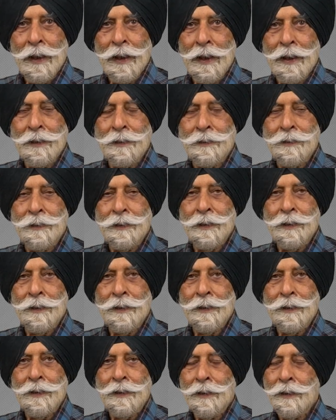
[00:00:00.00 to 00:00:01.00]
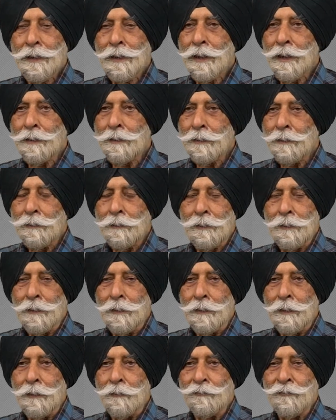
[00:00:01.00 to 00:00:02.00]
and
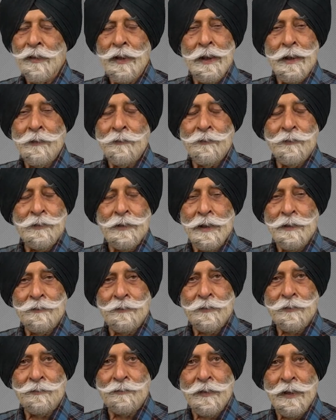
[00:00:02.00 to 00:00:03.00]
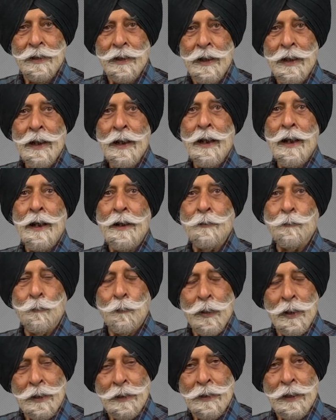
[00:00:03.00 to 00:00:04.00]
very extensively
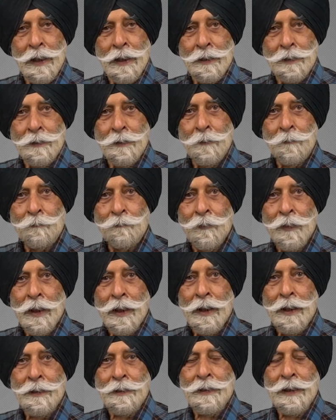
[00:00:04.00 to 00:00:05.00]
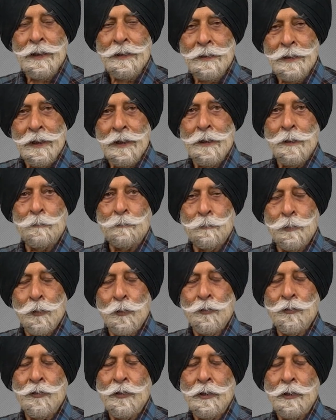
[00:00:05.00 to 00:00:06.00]
and well laid. And they did
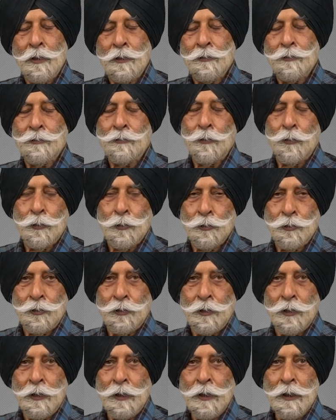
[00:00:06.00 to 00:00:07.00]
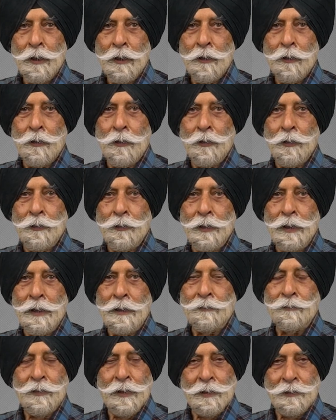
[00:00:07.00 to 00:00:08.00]
impose a lot of caution on
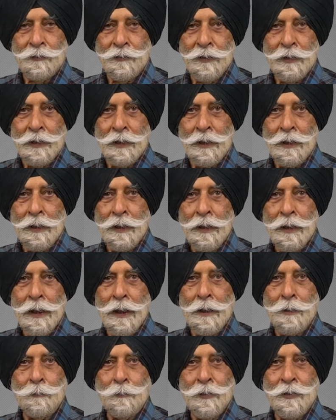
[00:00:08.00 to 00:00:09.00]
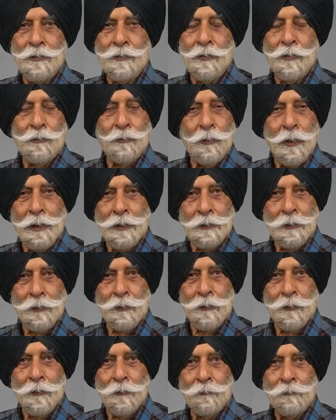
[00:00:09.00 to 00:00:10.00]
the advancing elements of one
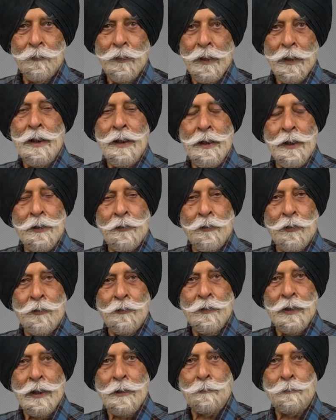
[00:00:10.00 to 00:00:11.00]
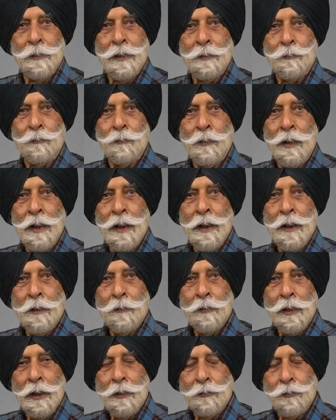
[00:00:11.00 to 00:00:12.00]
corps. Earlier on, they'd been,
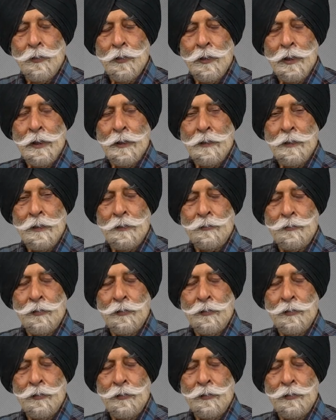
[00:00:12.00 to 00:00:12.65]
during